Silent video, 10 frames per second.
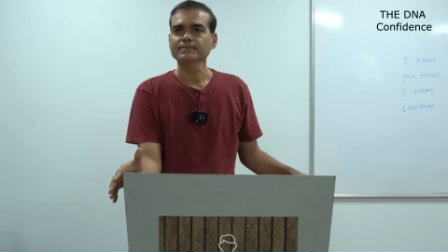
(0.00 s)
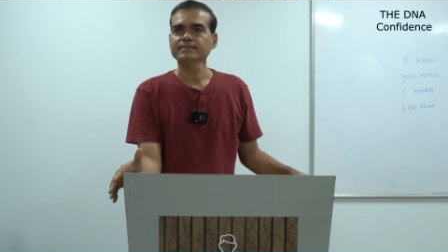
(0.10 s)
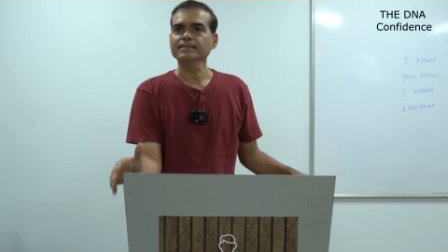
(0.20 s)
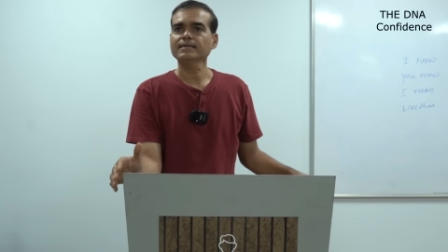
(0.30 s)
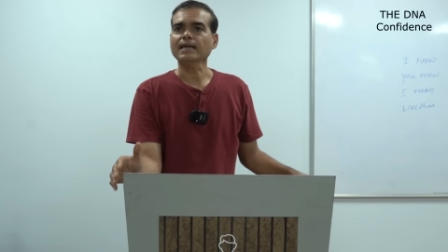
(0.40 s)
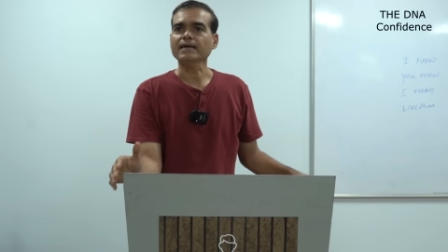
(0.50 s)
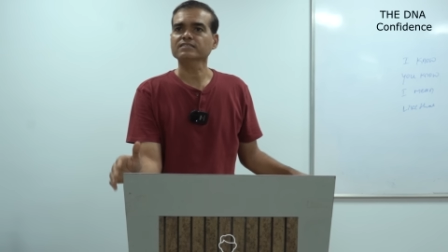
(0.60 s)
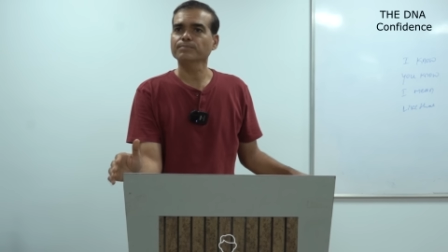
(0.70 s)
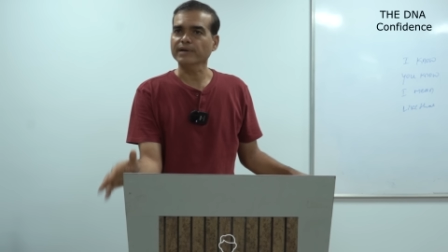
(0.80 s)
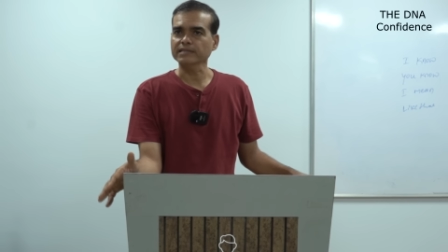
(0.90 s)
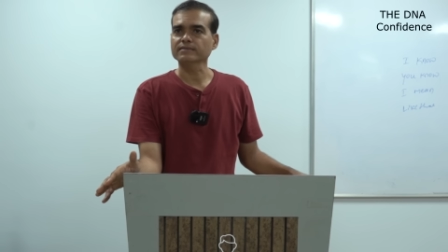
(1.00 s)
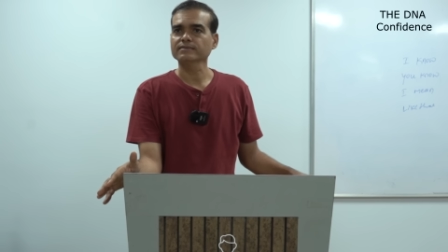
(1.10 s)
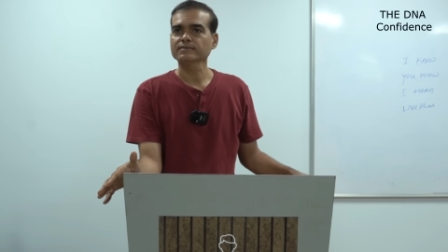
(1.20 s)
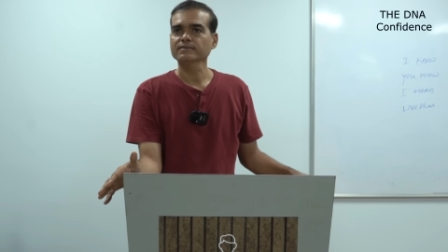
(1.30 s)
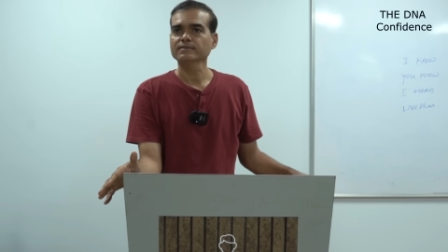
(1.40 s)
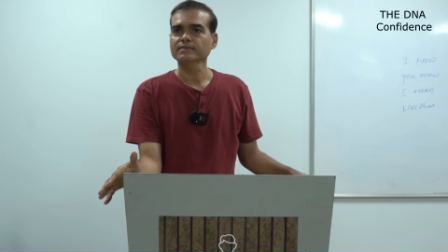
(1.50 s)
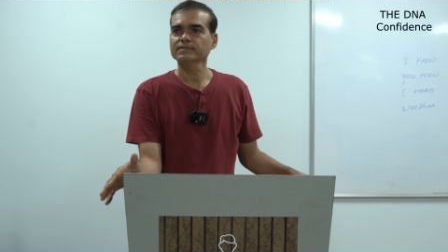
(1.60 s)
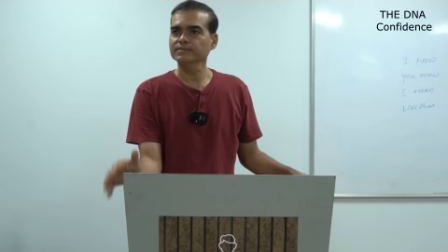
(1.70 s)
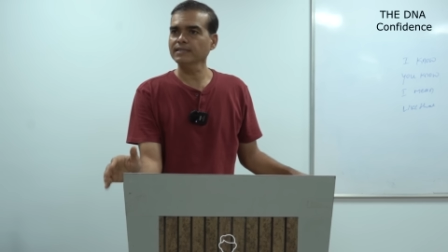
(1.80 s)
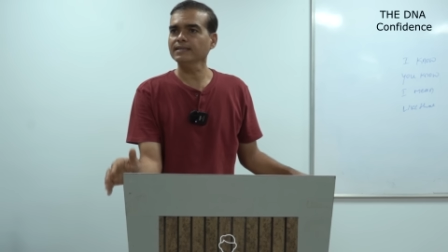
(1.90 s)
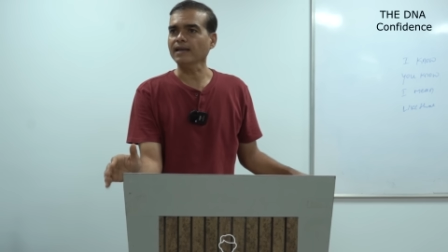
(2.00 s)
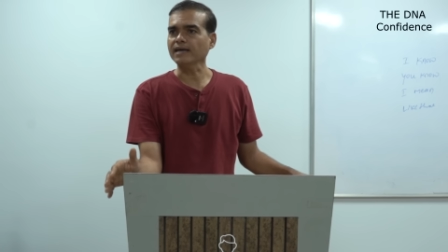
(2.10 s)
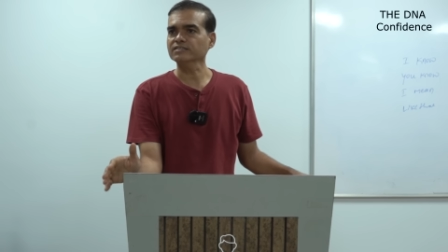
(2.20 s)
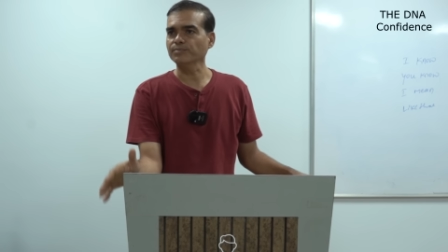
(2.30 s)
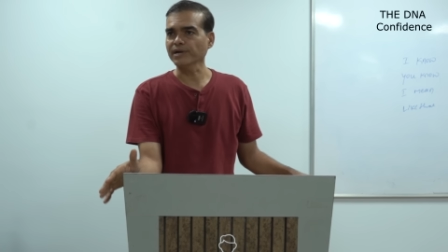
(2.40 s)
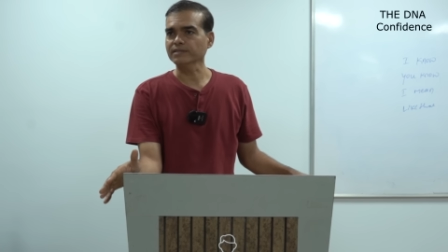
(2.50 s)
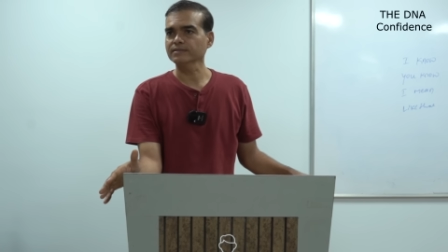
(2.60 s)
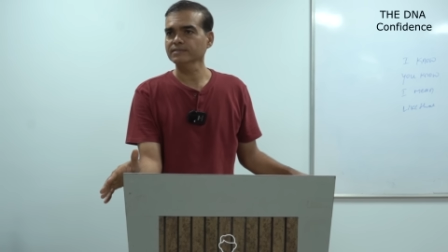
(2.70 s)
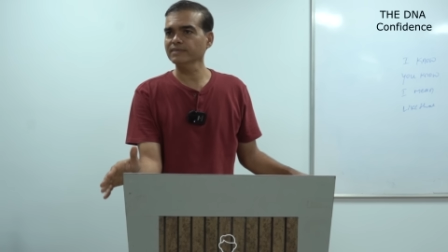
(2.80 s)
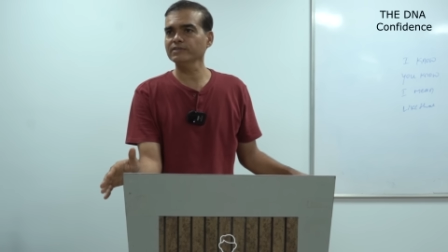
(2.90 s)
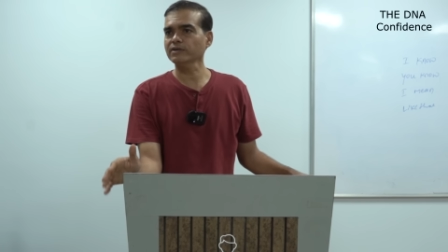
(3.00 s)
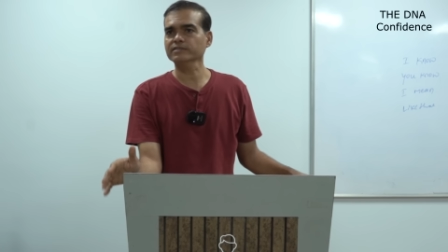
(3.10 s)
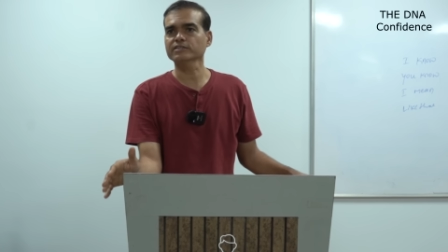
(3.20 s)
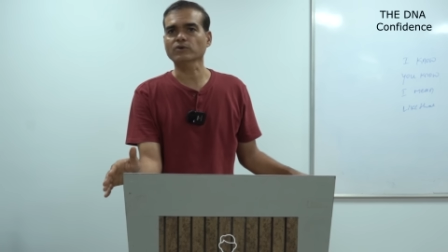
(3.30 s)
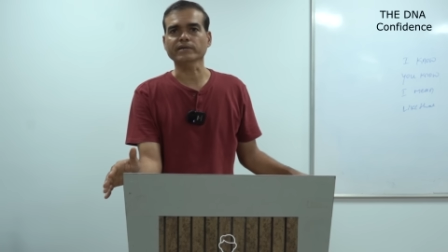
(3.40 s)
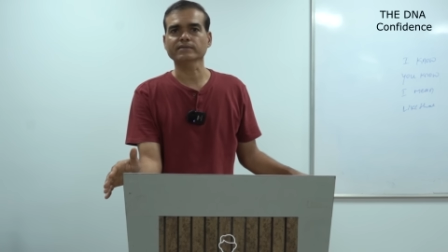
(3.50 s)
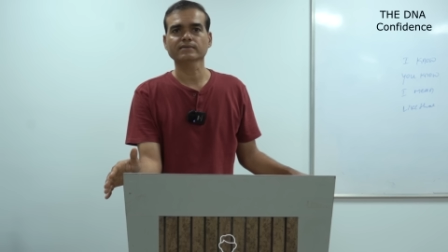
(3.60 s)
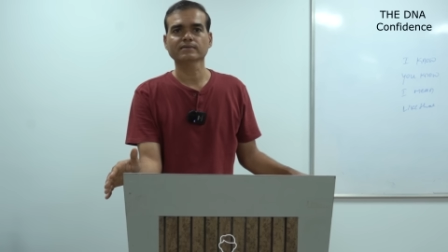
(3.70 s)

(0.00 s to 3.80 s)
Till the last breath, till the last breath, they will not sit quiet.